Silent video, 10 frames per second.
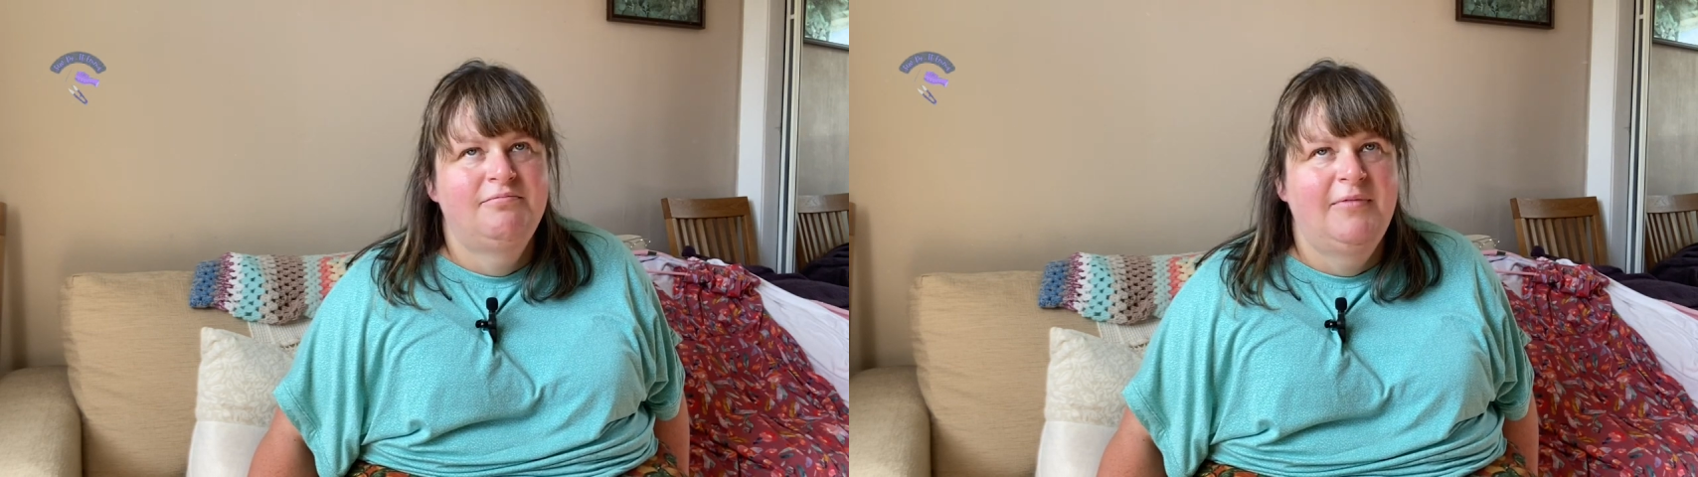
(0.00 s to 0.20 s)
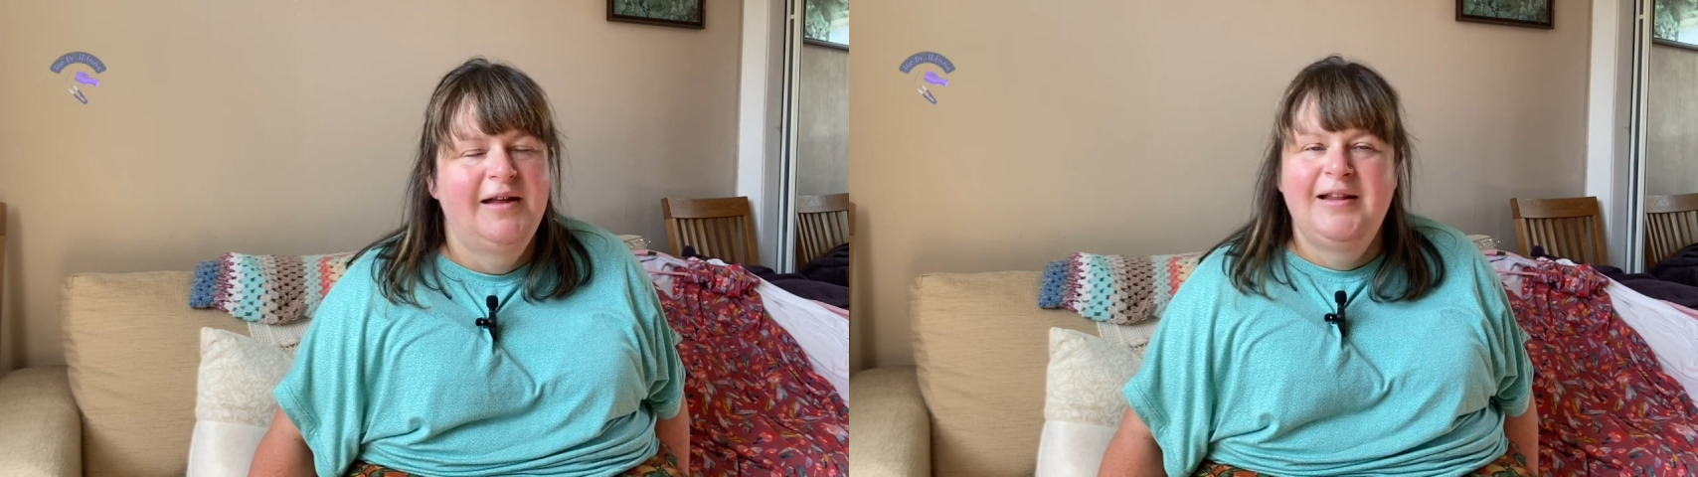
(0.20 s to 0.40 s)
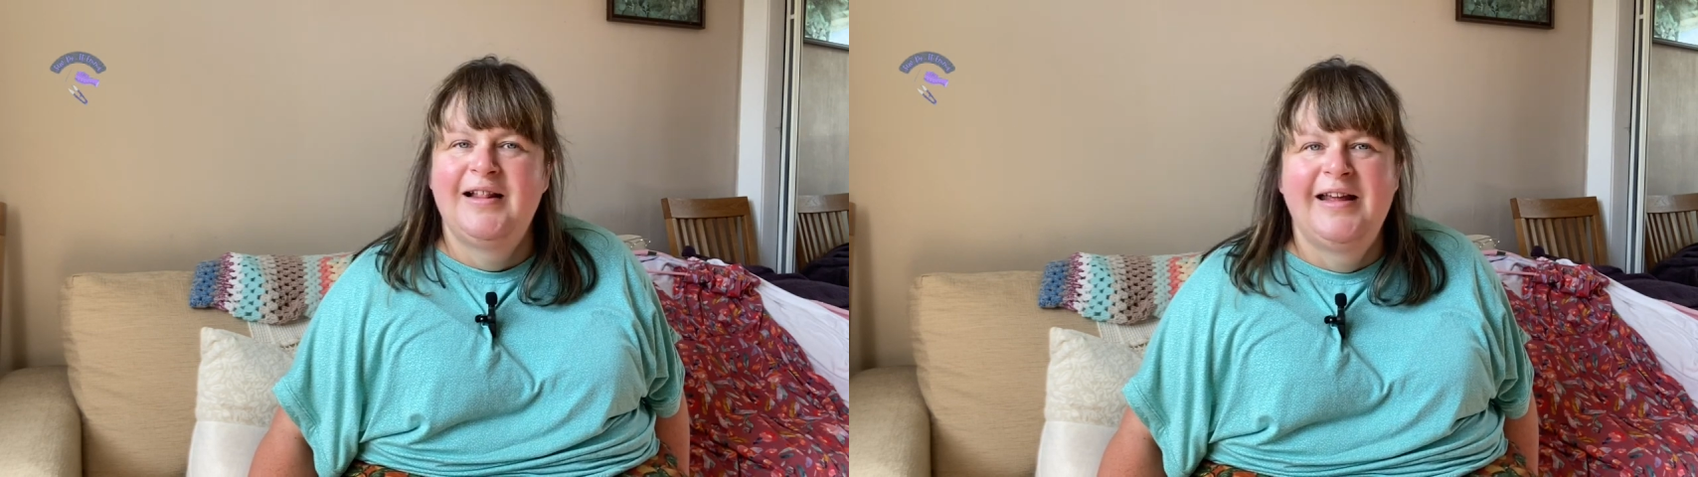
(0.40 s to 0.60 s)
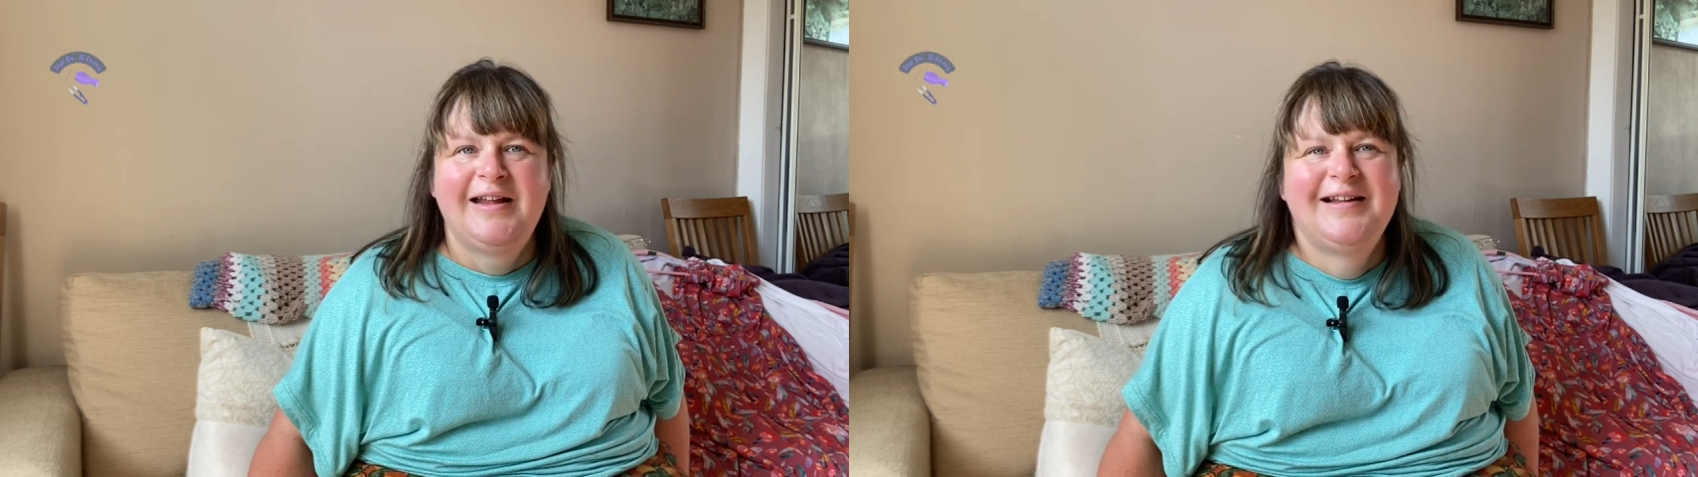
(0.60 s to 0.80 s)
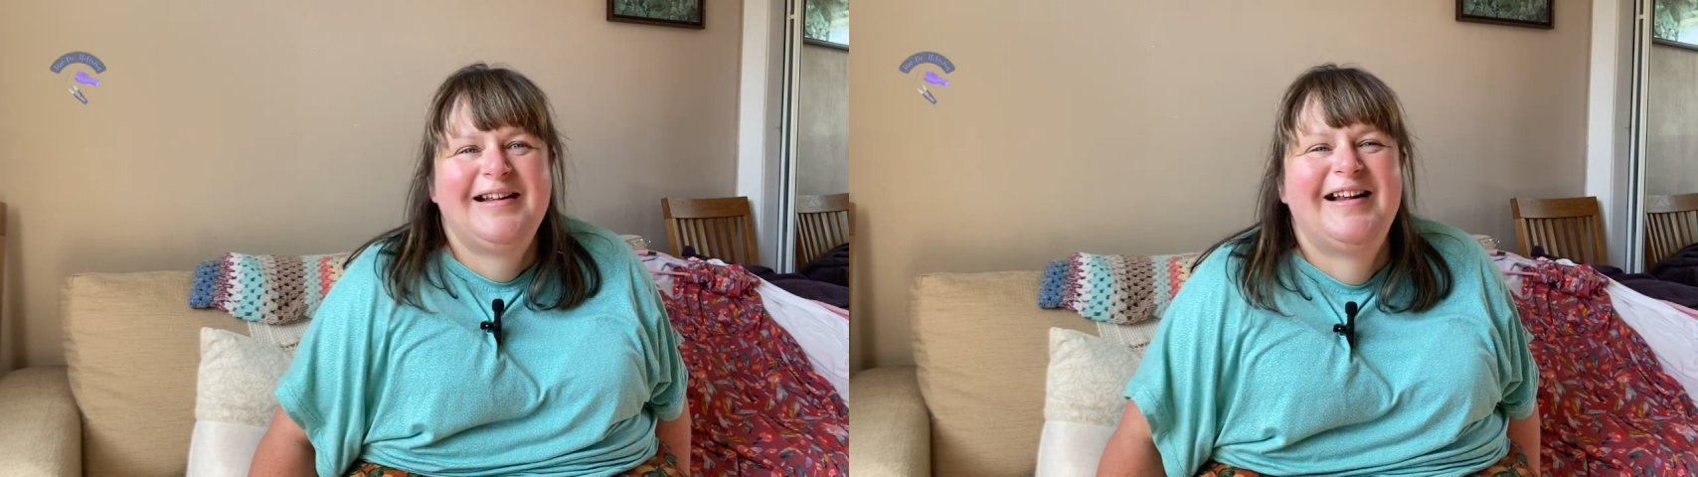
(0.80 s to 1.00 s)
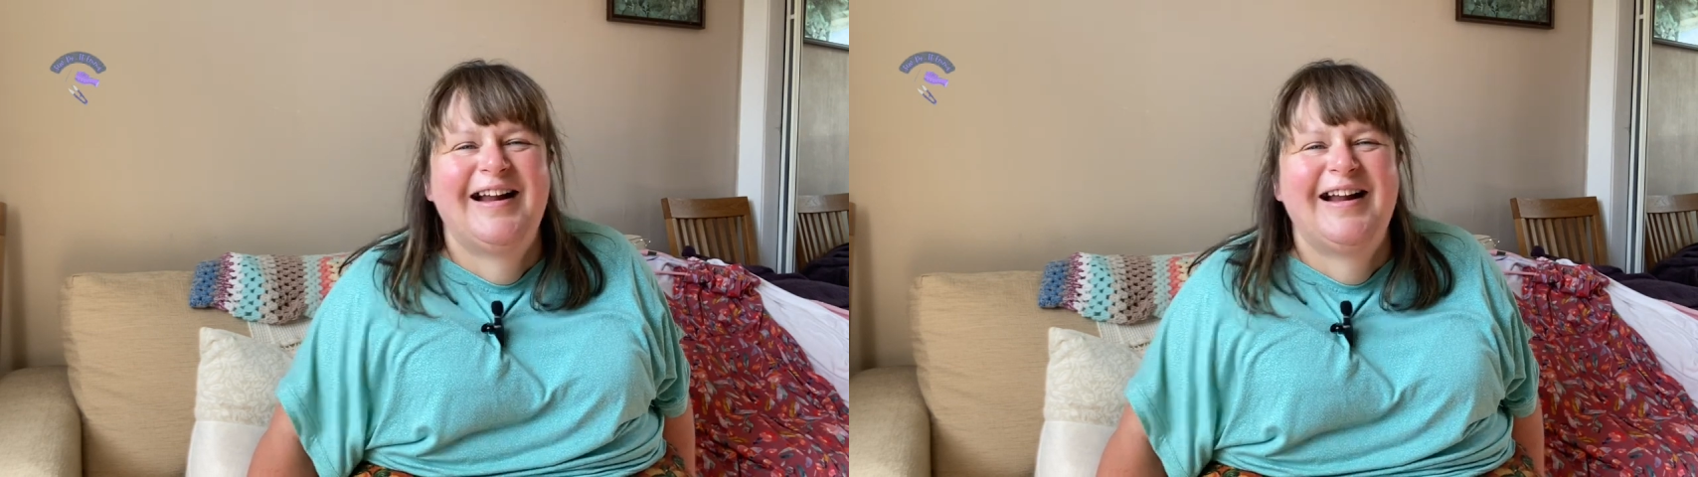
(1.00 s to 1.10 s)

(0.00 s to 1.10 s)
Italy.